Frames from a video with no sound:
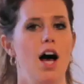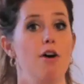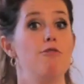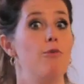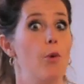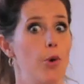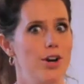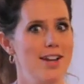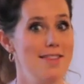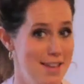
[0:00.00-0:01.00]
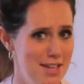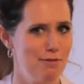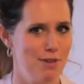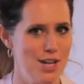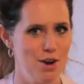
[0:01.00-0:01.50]
forwarding this
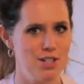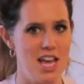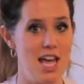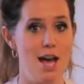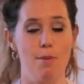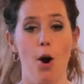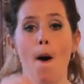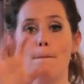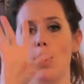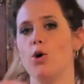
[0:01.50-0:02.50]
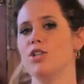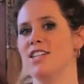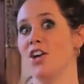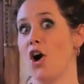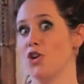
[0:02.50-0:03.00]
video to him or
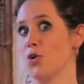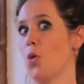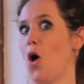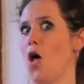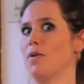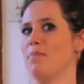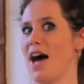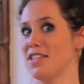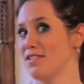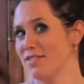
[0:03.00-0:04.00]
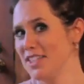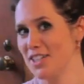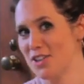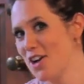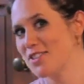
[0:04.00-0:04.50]
posting it on your wall and passively
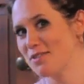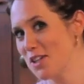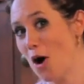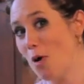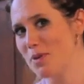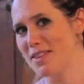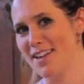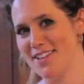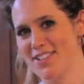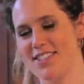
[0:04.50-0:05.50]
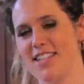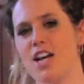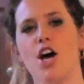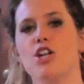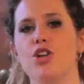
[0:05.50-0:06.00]
aggressively hoping that he'll see it,
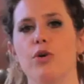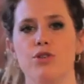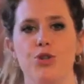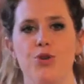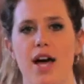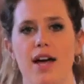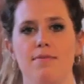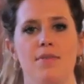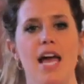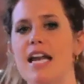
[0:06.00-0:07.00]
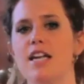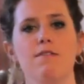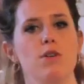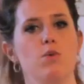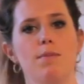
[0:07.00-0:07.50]
don't do that. Any
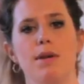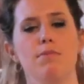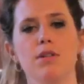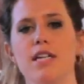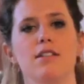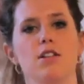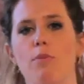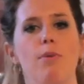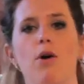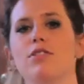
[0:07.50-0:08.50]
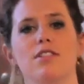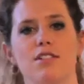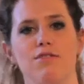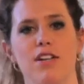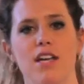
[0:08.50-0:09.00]
of you women, please don't post
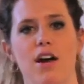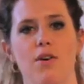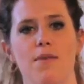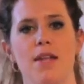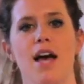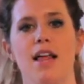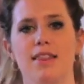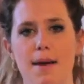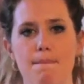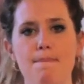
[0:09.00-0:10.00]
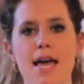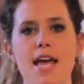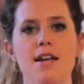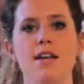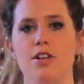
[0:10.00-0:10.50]
this video. Let
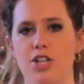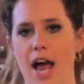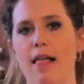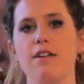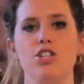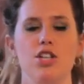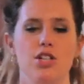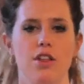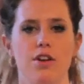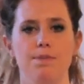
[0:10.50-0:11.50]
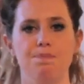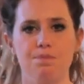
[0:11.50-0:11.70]
men challenge each other